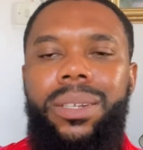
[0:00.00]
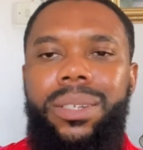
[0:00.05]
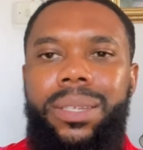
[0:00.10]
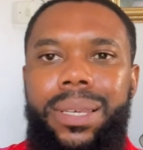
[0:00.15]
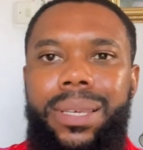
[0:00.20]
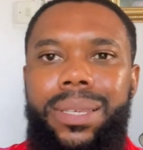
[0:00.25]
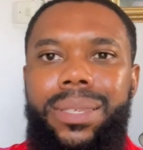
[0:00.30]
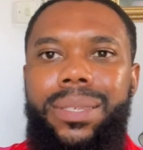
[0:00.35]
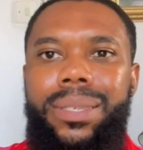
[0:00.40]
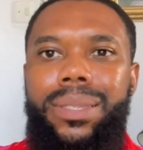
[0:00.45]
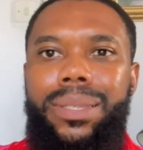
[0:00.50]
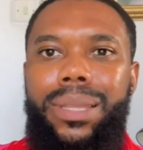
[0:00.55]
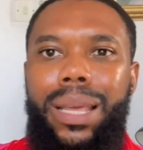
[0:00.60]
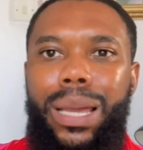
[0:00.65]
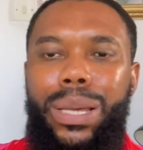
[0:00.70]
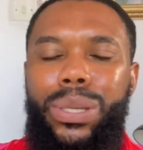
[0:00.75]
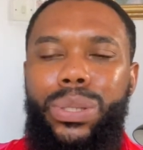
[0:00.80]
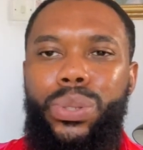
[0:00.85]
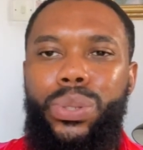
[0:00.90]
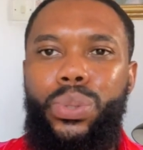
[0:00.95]
These
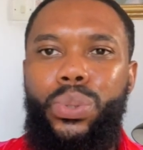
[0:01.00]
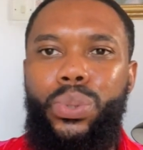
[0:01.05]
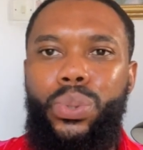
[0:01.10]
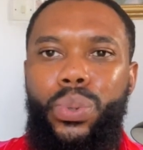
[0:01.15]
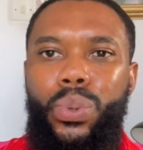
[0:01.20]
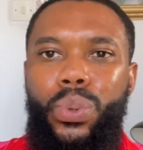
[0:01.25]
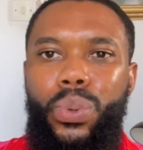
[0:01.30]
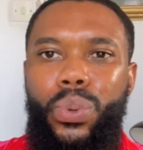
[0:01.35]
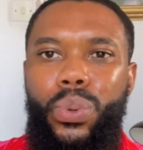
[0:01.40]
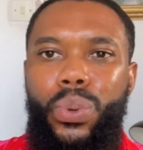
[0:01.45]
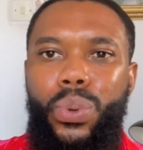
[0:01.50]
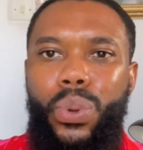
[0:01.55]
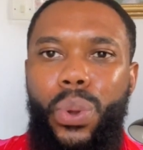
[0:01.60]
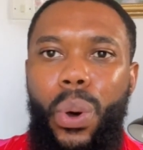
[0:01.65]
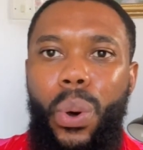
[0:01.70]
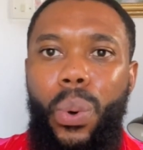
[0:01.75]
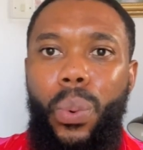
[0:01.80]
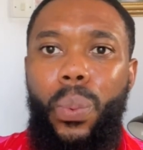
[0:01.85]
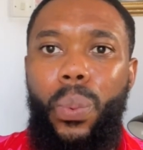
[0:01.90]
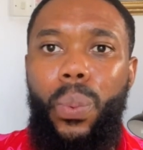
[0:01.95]
things do
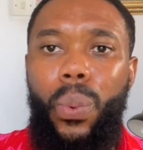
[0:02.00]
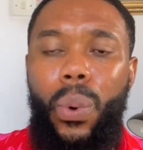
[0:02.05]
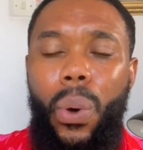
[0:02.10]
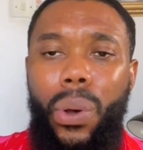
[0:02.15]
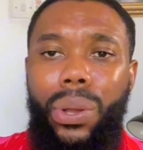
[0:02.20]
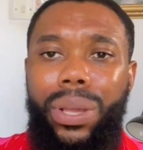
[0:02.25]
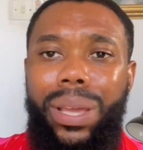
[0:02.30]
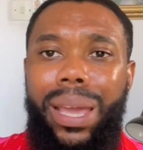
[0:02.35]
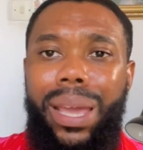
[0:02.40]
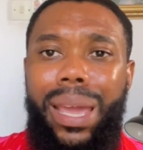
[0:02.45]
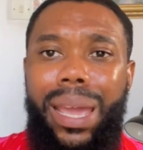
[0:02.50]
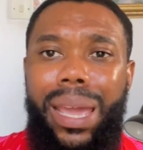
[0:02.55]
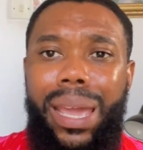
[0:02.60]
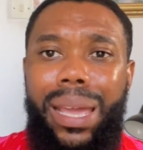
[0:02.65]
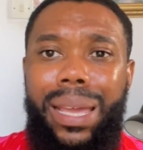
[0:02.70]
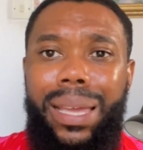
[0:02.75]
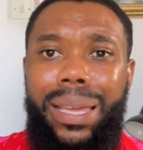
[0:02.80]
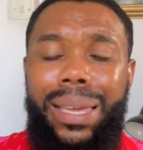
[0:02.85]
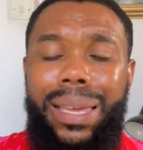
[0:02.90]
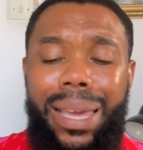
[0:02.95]
not work
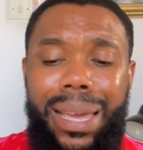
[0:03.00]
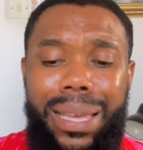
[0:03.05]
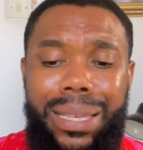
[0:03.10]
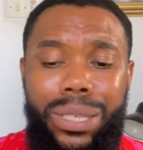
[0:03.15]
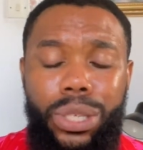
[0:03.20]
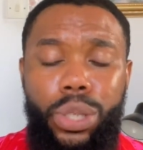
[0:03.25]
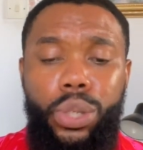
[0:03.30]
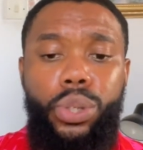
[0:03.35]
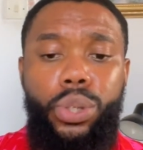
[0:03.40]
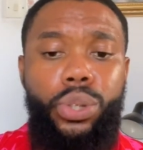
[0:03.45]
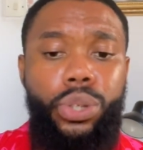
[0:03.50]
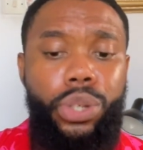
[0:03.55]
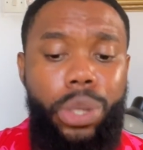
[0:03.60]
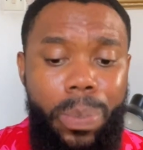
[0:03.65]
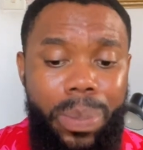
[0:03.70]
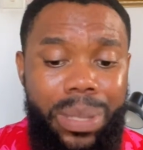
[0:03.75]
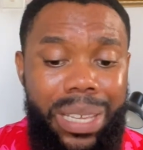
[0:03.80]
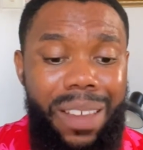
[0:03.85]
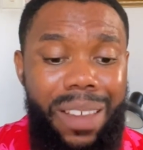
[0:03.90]
against thrips.